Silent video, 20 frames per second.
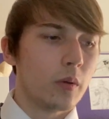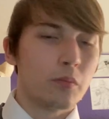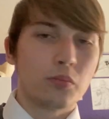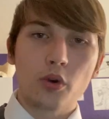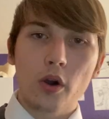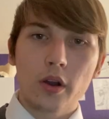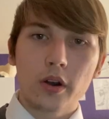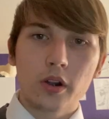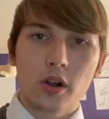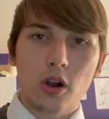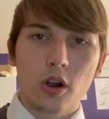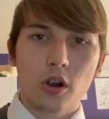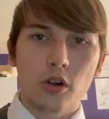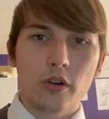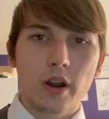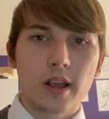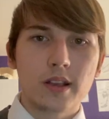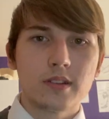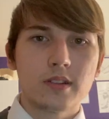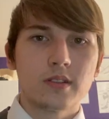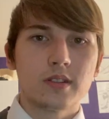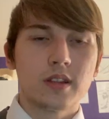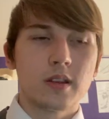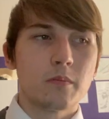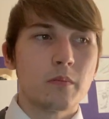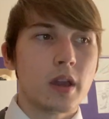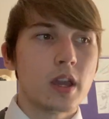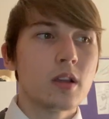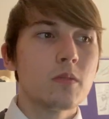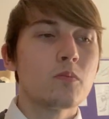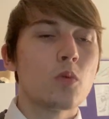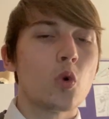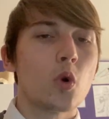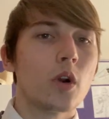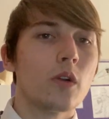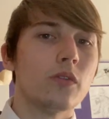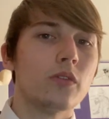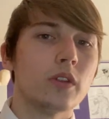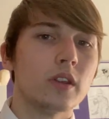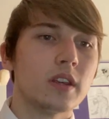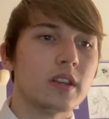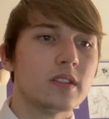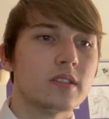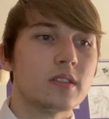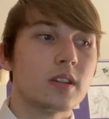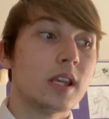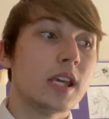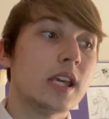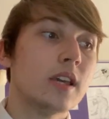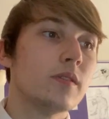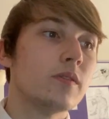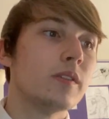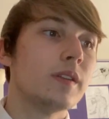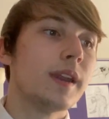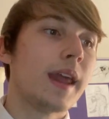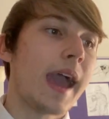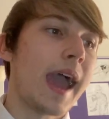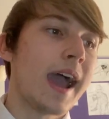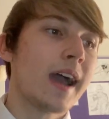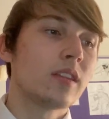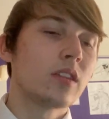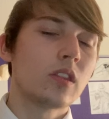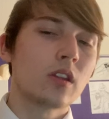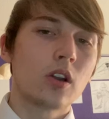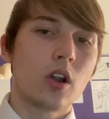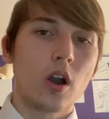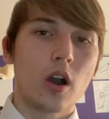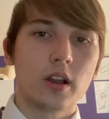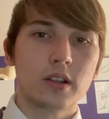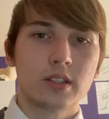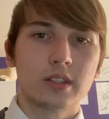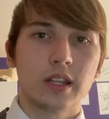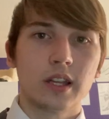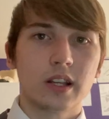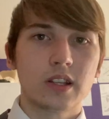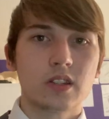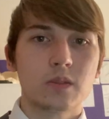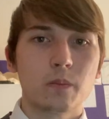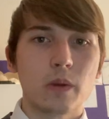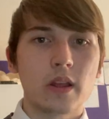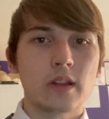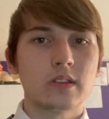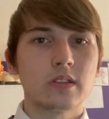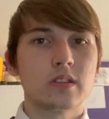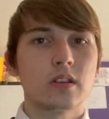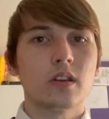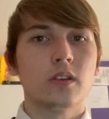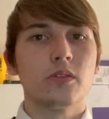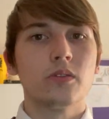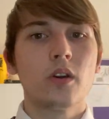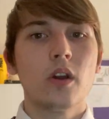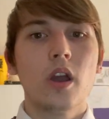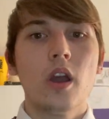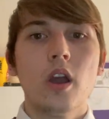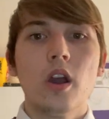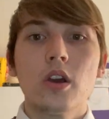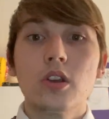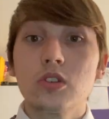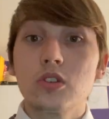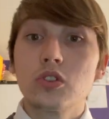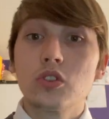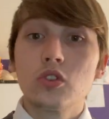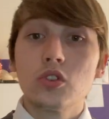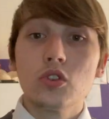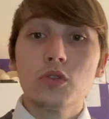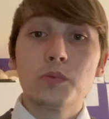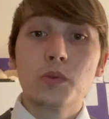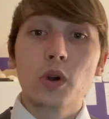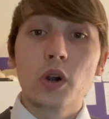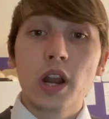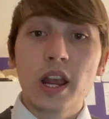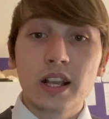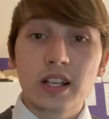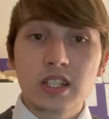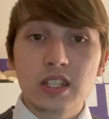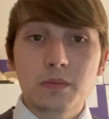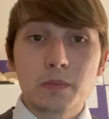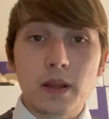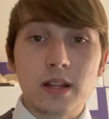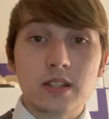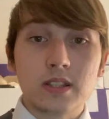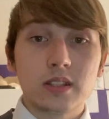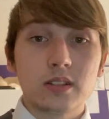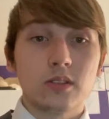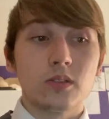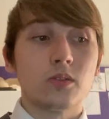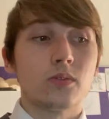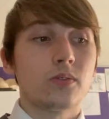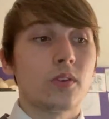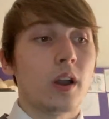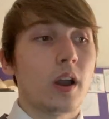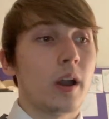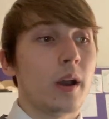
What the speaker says: broaden our horizons and make more of these, even at the cost and expense of super expensive